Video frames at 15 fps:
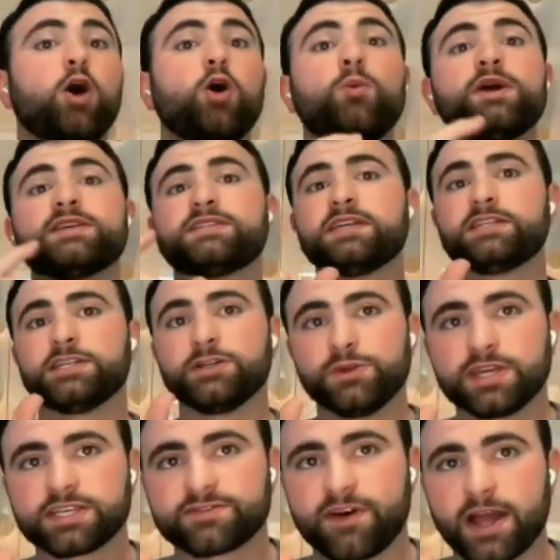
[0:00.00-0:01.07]
we always
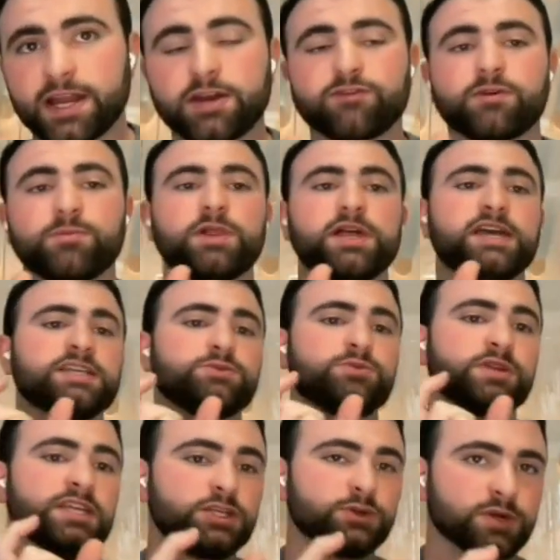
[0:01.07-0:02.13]
need to do this find and
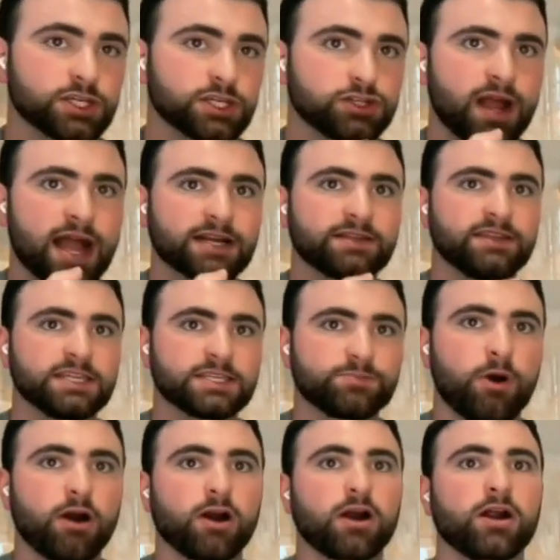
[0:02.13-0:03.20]
replace. We need to extract
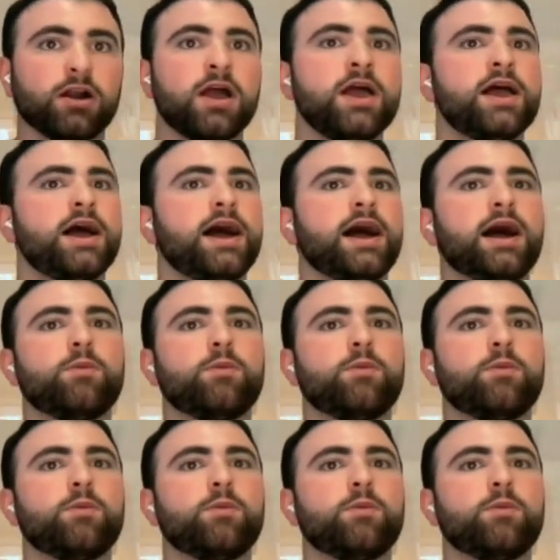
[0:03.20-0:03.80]
this part.